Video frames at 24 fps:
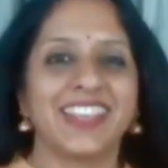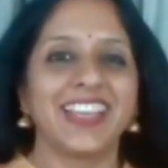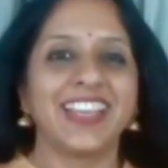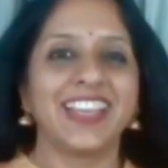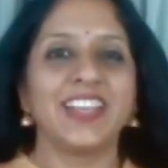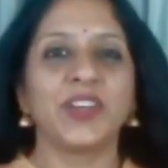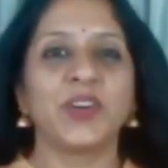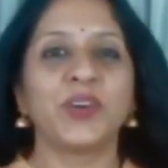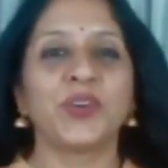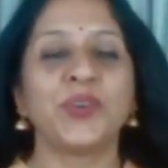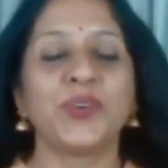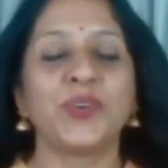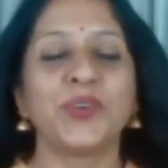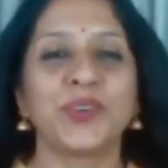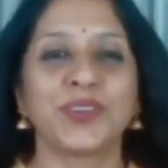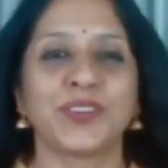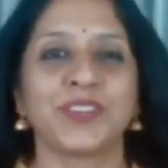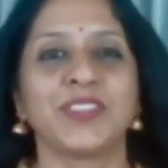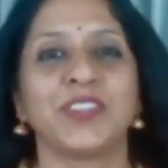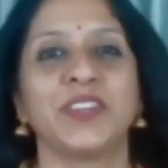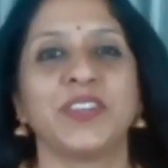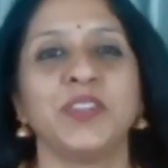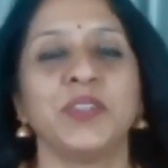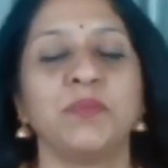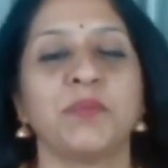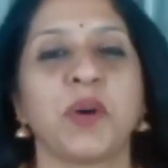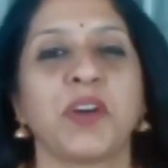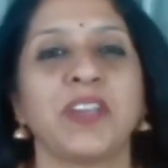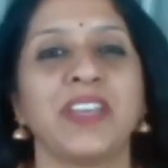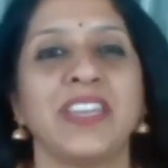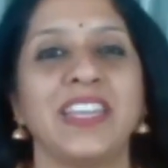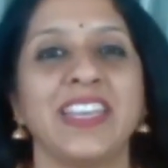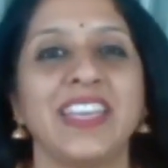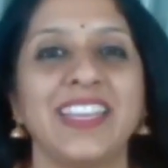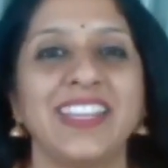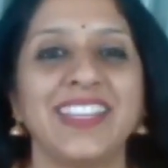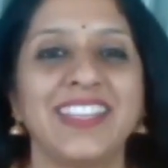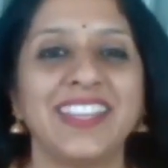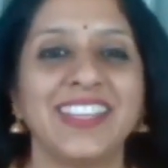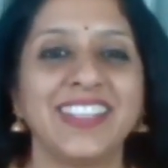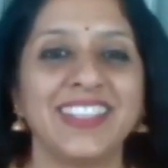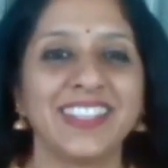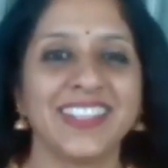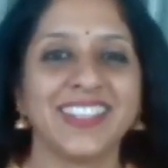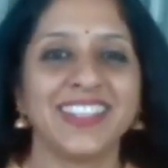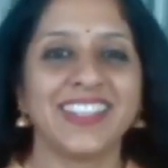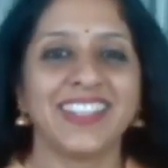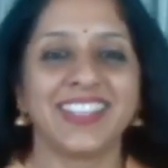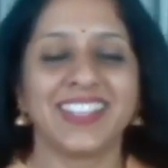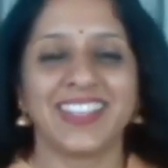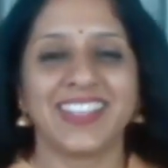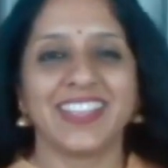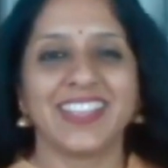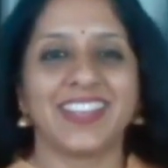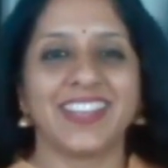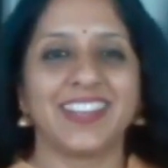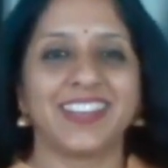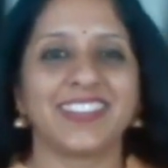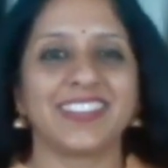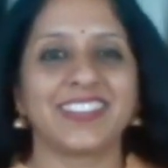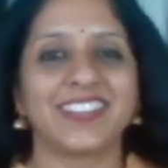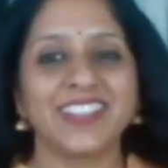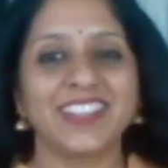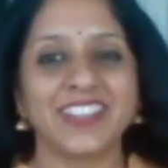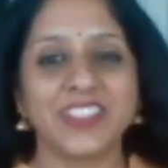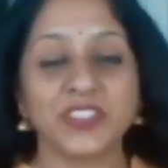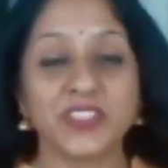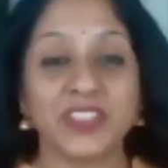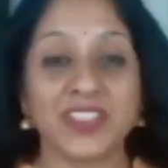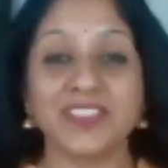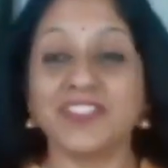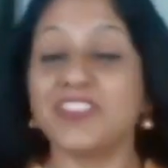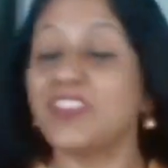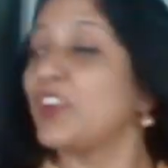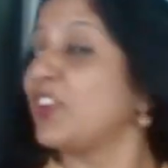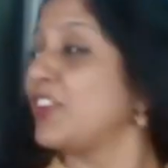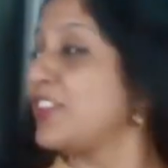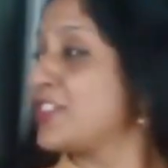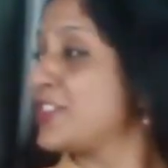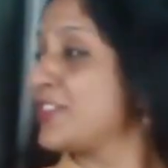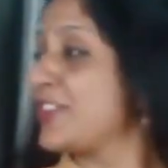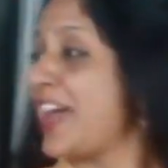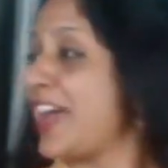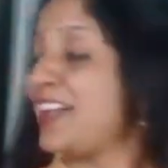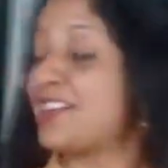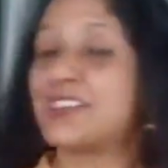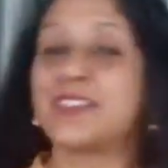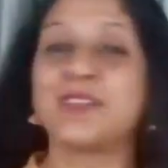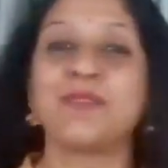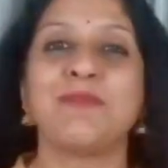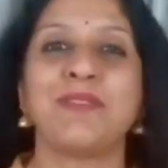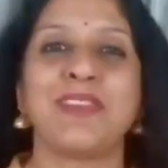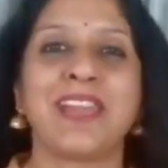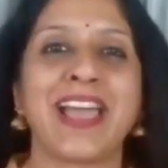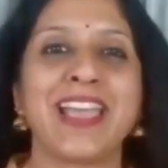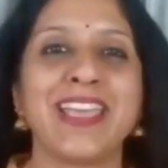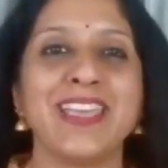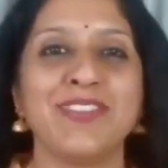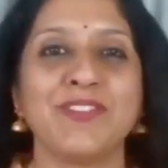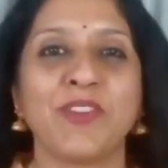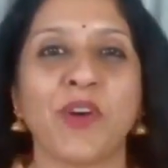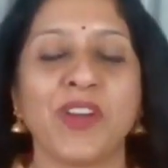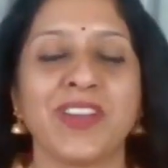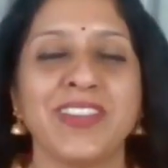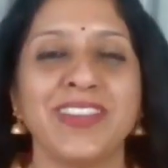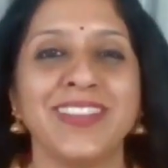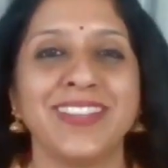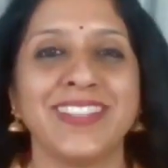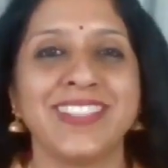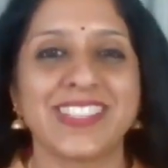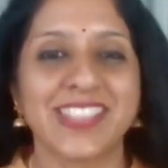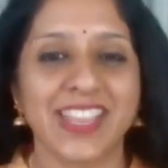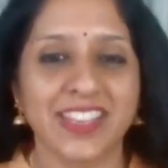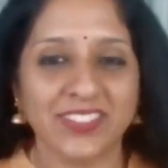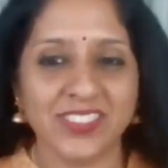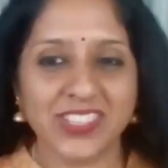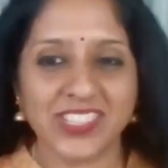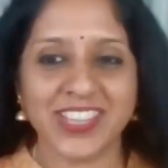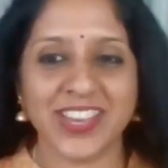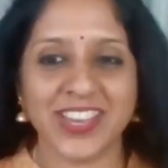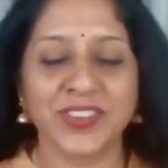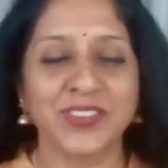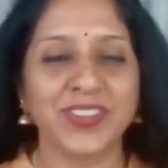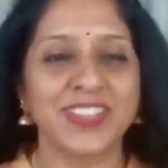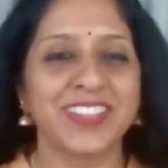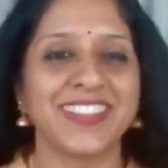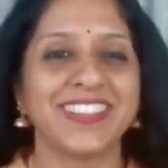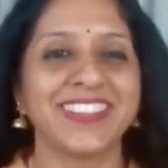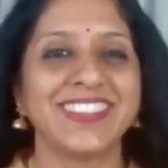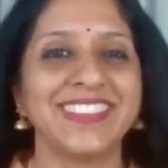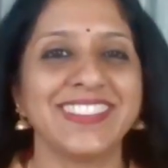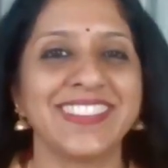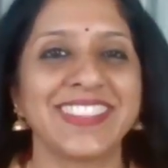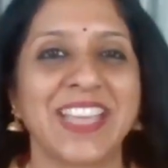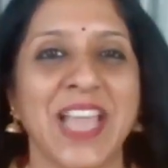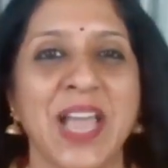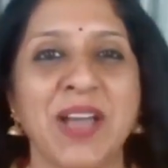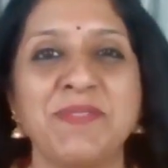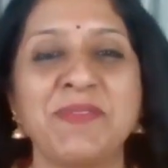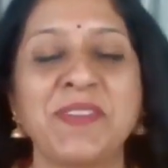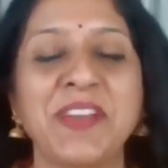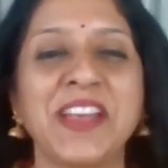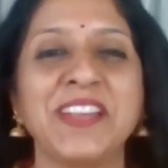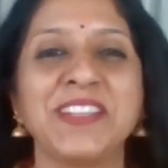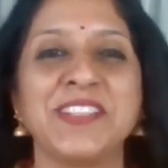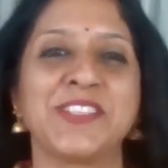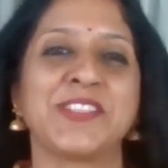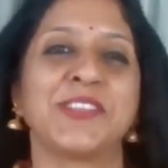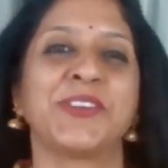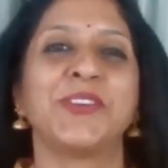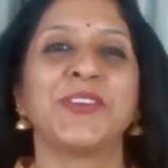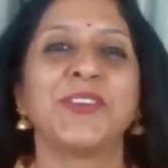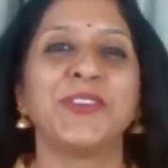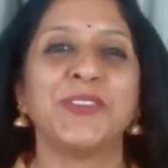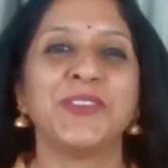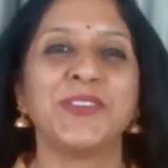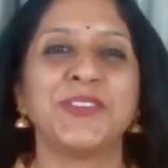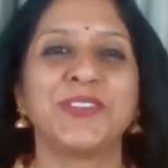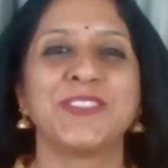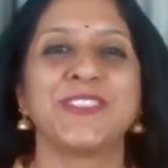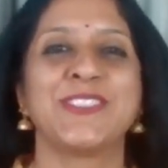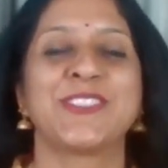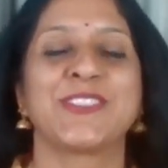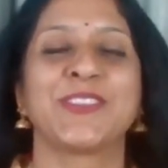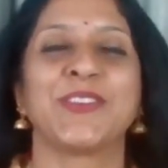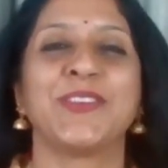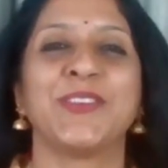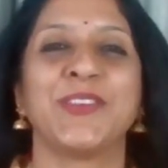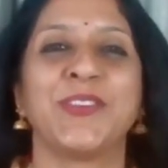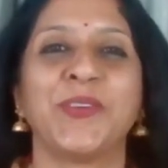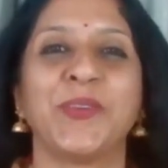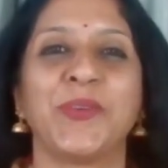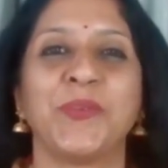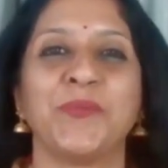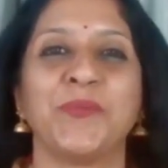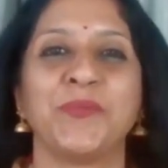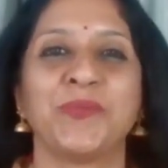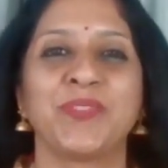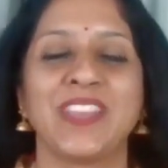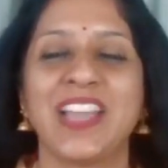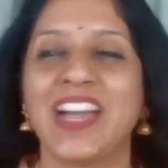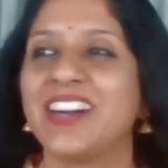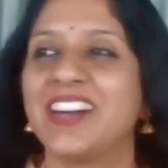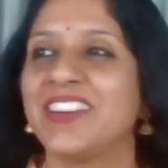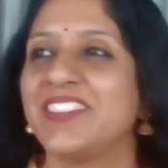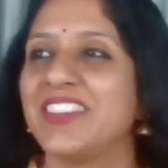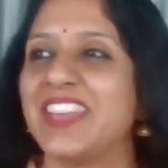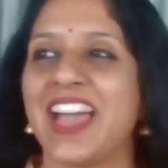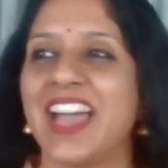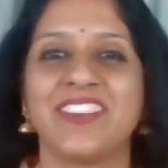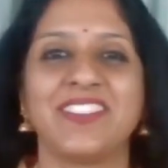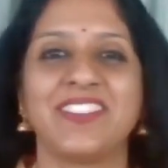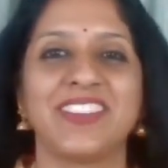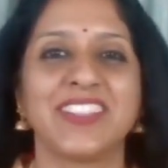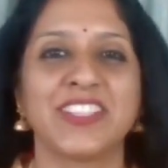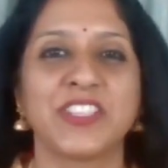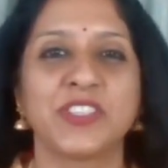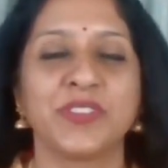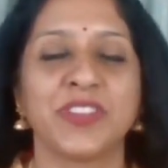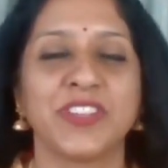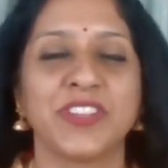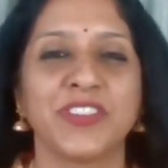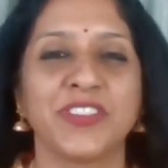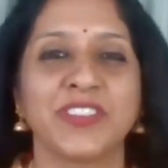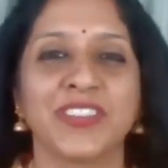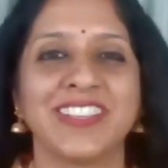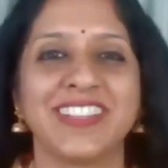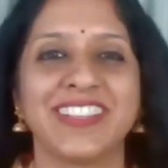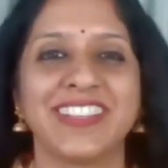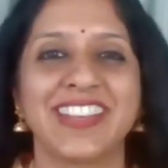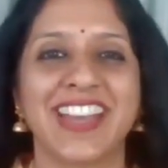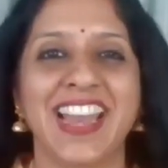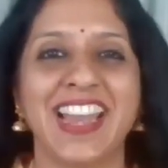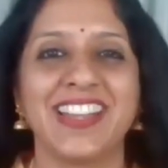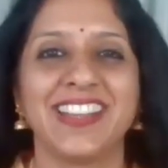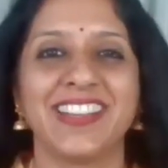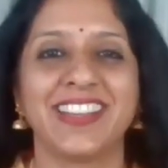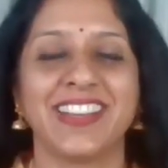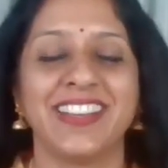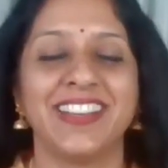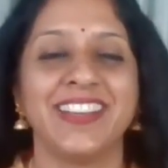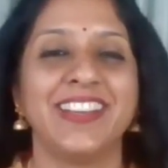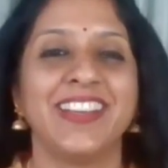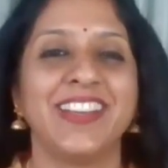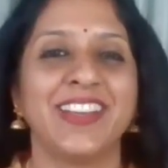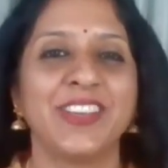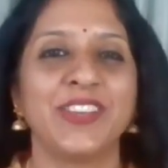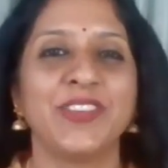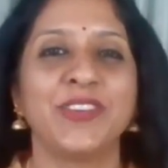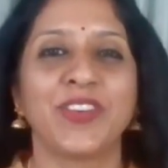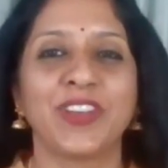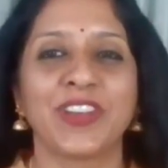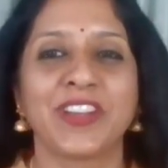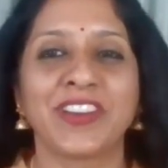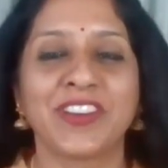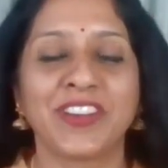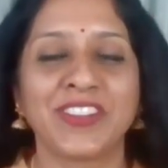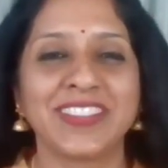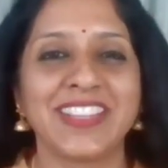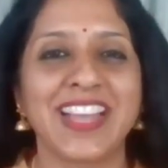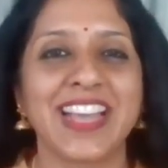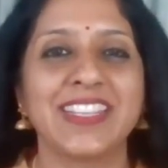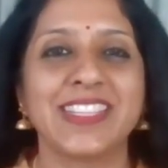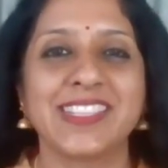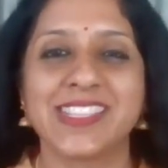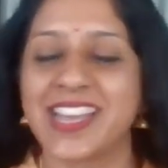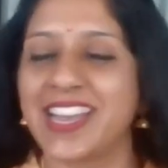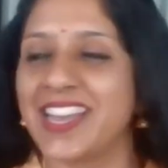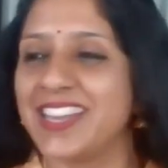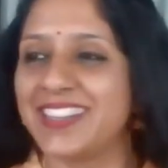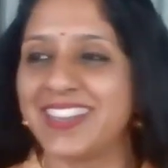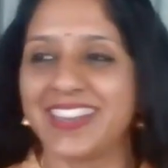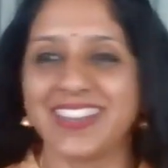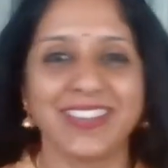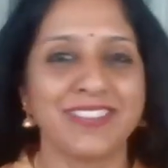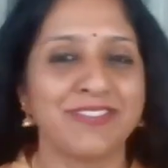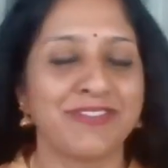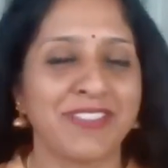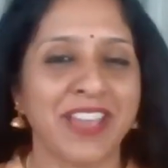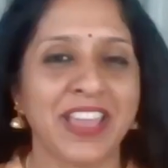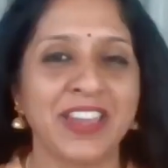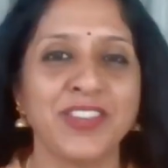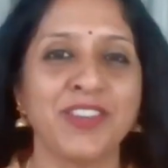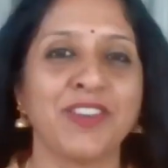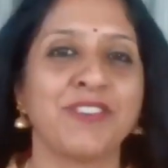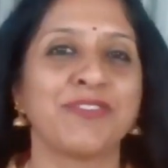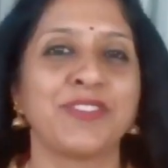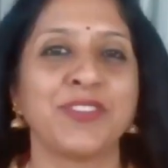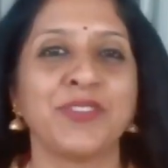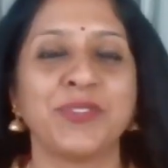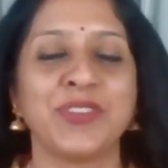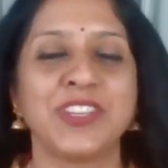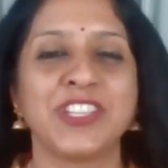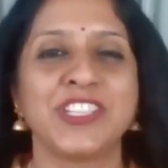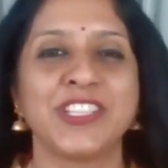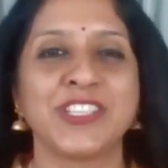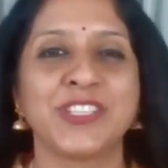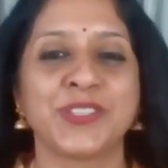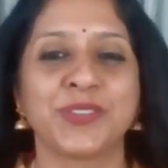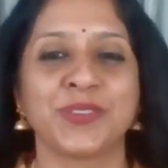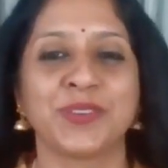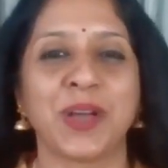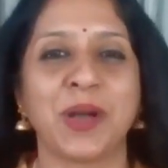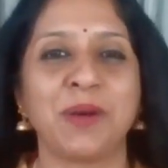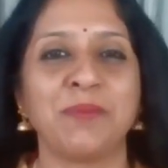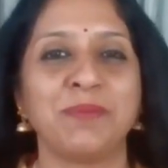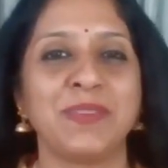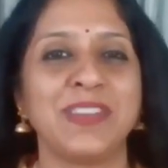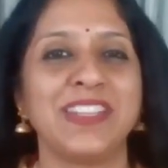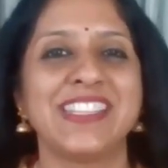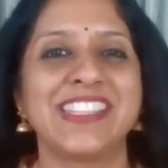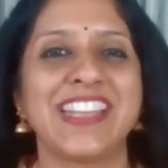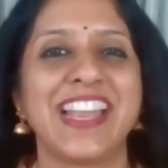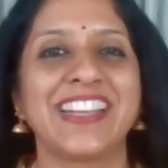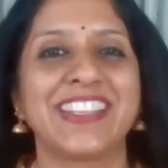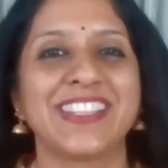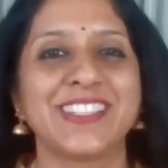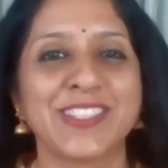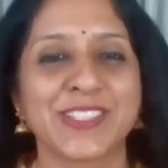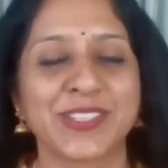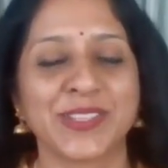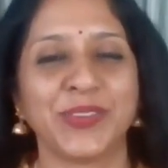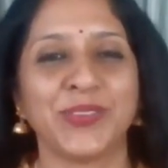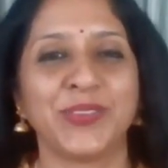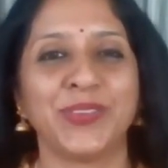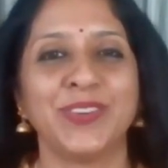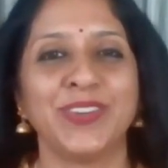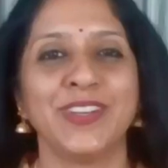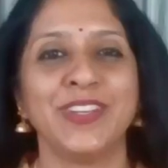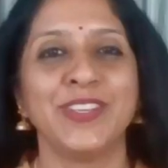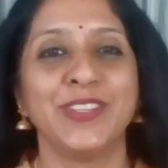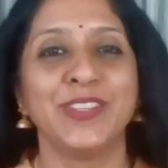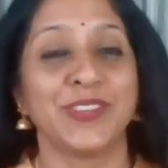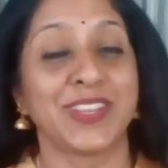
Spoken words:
Hello, good morning. Today we also have some live audience. I wish I could turn the camera and show you. So yeah, we have our studio here and you all are on that side. And if any of you wishes to come, please let us know.